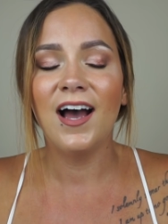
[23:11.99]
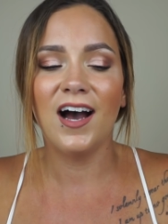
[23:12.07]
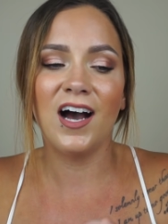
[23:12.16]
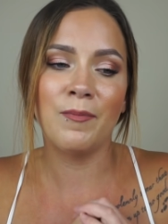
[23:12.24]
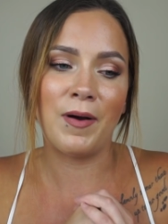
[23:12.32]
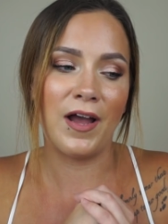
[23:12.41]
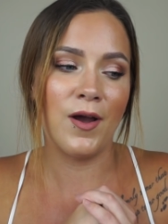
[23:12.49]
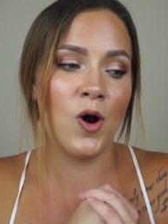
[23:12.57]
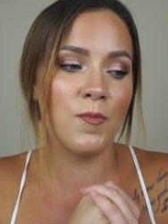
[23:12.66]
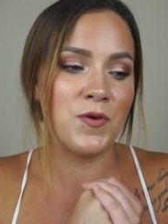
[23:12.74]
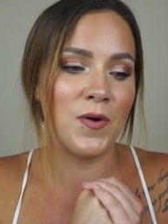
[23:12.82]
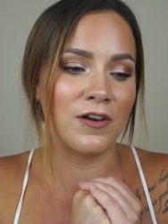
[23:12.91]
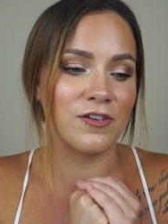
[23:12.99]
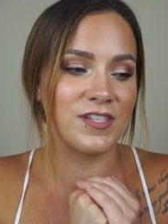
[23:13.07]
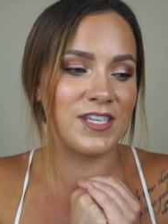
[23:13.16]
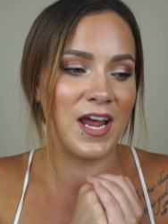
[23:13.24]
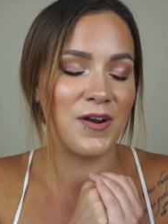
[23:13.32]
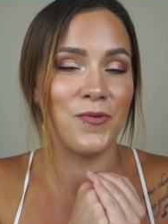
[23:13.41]
Um, I hope you
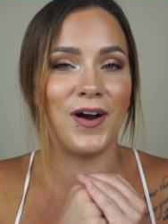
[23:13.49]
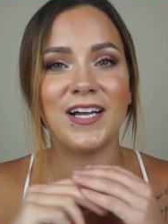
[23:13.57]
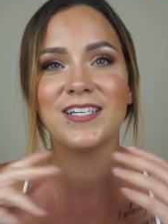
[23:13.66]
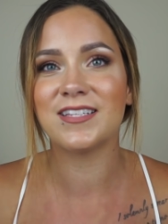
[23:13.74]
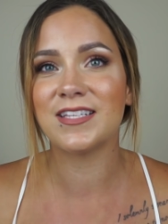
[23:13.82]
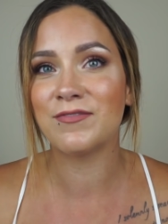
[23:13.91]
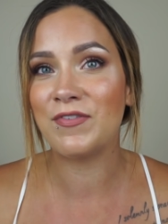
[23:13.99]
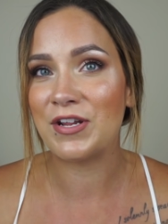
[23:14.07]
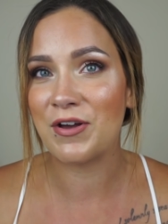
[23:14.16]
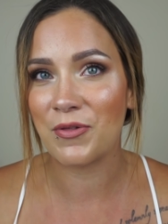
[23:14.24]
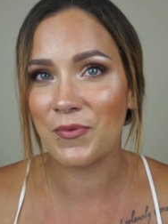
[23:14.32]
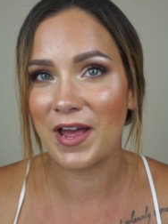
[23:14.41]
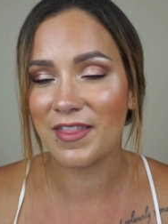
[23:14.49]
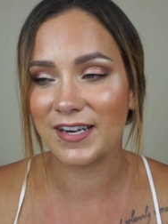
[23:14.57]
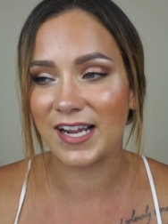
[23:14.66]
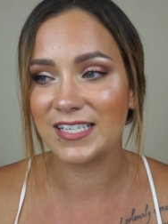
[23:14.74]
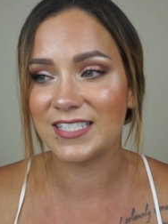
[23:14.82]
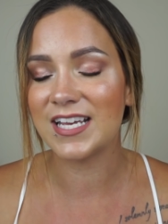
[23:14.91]
understand why I did this video the way that
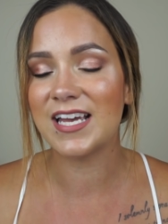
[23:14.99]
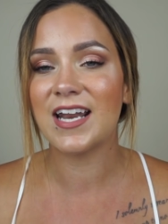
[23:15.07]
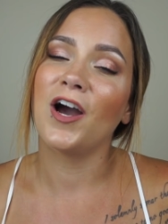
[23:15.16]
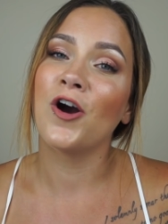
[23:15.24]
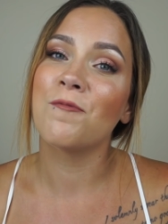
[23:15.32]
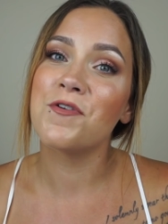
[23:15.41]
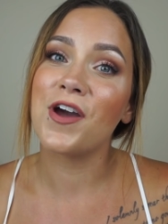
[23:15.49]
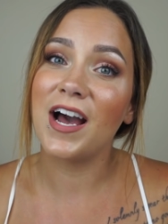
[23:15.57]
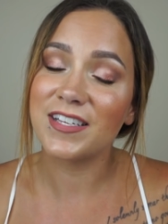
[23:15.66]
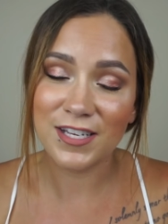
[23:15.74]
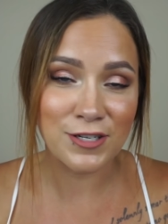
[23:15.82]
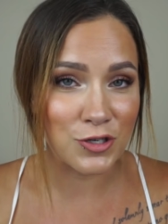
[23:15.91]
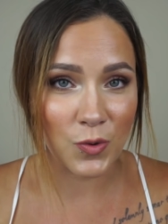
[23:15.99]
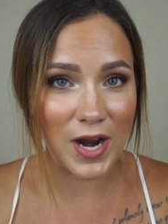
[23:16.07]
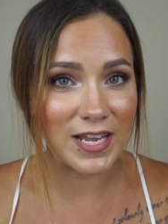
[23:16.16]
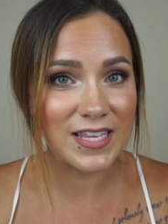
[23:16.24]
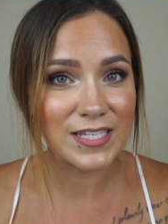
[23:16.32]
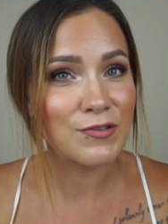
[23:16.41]
I did. I hope you guys
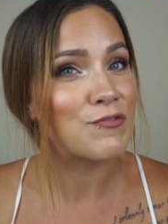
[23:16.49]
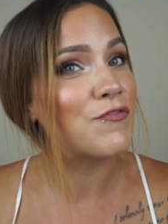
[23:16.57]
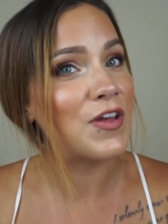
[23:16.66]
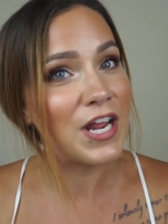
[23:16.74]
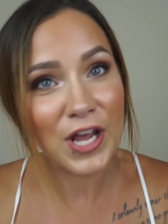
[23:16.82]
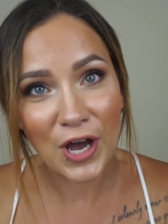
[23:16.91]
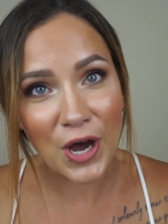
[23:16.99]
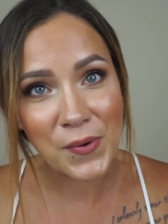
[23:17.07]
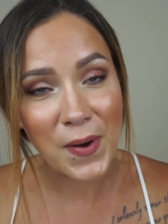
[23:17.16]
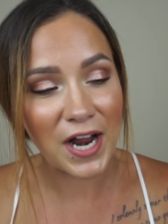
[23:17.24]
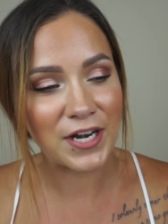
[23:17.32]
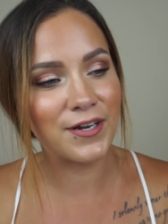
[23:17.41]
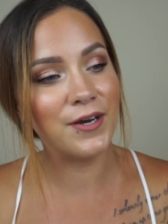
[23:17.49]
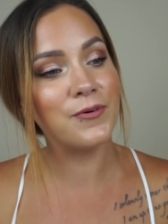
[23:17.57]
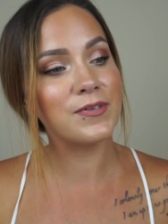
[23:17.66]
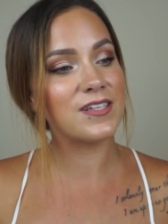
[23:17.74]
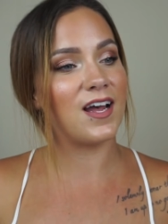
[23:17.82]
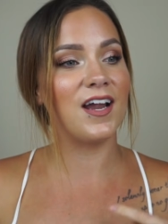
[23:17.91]
enjoyed this video. I know it
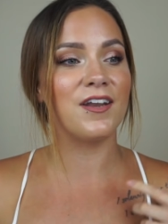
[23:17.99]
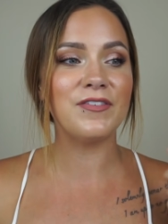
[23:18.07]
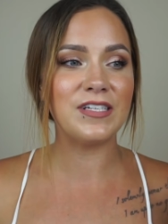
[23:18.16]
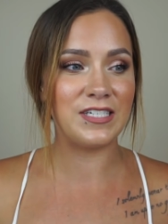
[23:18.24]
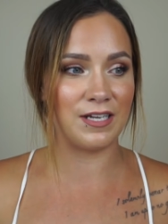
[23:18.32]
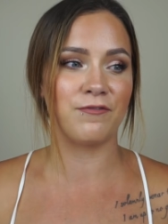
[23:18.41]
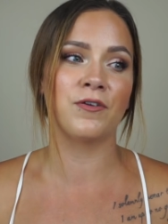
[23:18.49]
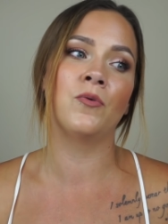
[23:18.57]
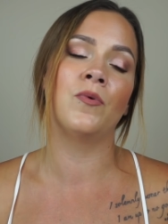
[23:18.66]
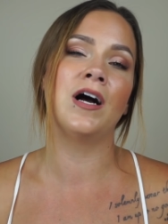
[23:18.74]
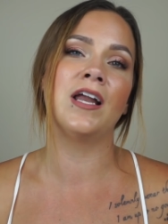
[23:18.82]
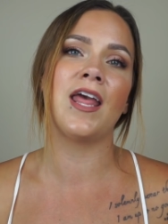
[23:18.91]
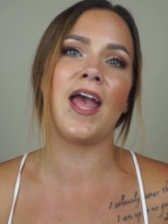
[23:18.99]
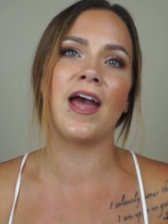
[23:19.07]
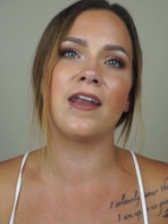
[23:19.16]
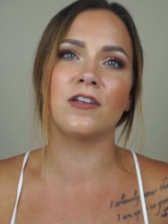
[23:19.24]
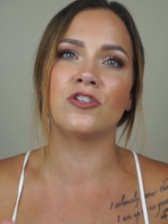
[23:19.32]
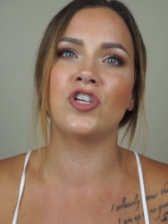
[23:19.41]
was kind of a different one
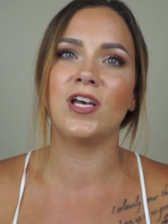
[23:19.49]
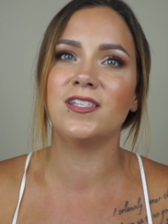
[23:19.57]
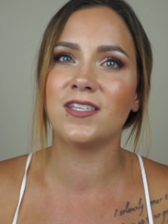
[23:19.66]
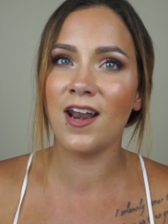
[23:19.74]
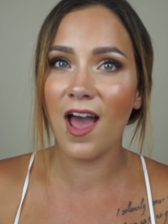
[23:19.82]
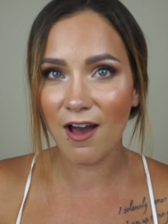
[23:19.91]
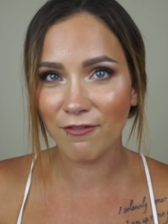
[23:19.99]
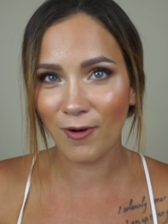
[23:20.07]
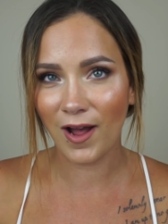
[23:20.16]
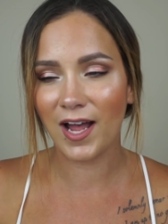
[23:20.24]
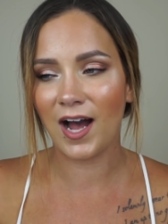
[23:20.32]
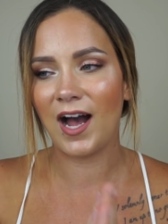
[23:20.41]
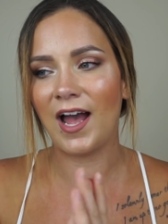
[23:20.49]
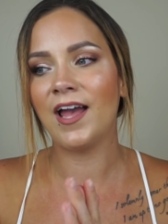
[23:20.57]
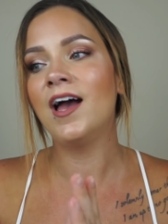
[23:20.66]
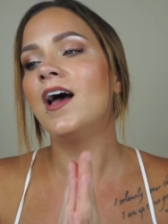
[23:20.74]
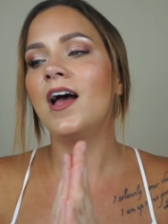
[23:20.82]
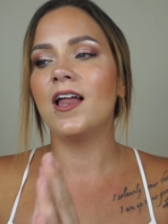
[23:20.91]
and just an FYI,
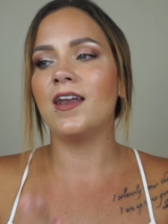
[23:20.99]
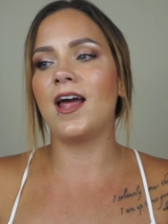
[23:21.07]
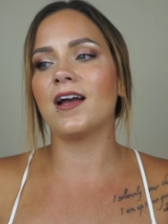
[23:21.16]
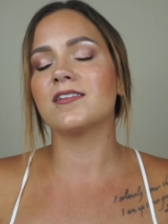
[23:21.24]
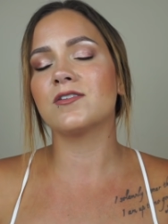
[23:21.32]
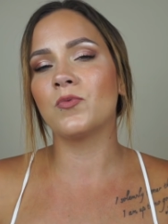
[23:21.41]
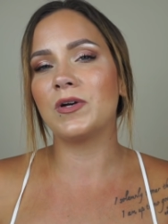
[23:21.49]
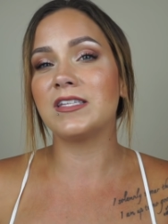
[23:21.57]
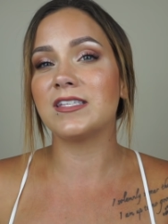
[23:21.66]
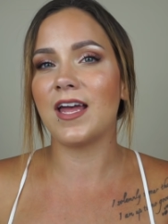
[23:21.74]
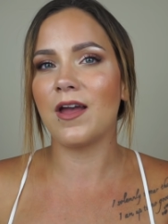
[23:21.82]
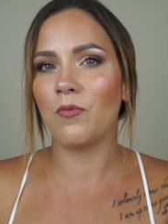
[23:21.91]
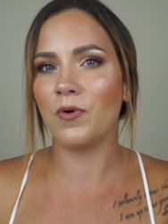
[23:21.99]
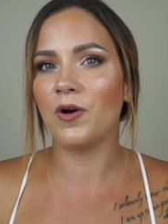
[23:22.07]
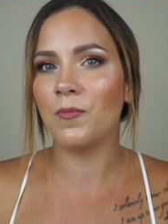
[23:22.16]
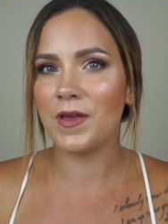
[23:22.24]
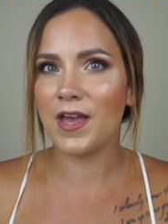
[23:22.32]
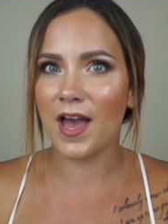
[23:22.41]
next Wednesday
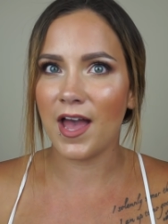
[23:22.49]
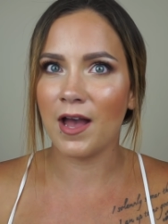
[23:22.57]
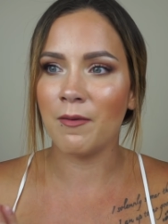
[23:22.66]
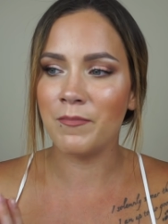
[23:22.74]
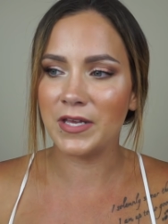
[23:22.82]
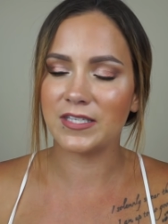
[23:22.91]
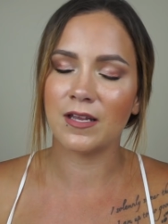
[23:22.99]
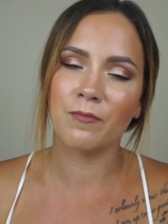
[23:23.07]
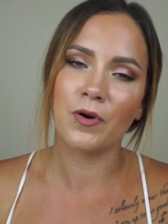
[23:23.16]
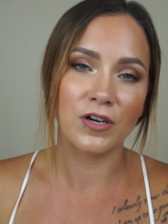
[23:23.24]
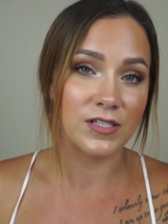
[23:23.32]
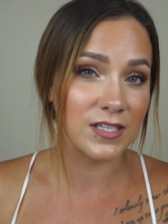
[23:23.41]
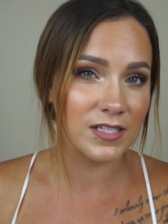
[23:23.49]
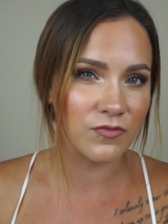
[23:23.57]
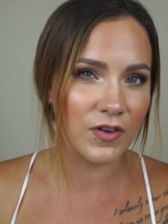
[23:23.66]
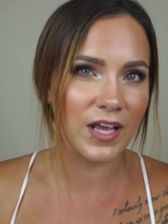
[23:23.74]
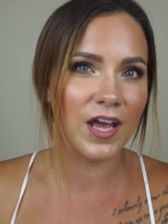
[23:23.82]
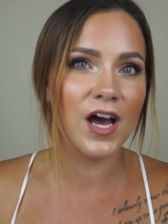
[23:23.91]
will be a missing persons
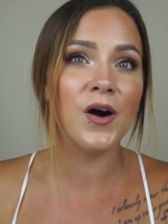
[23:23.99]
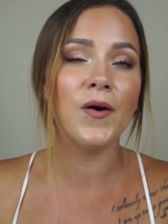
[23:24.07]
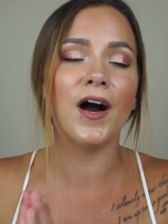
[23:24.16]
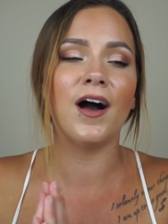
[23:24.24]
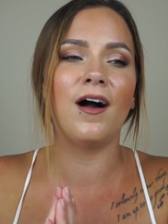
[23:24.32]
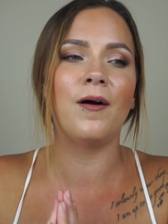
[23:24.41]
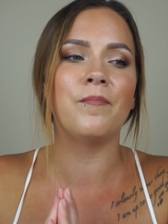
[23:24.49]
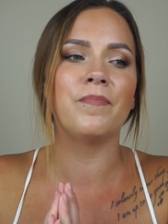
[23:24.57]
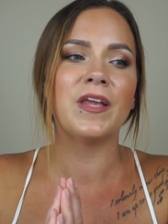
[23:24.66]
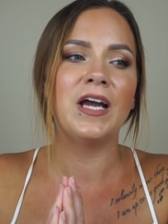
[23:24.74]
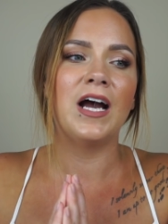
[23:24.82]
video. Um,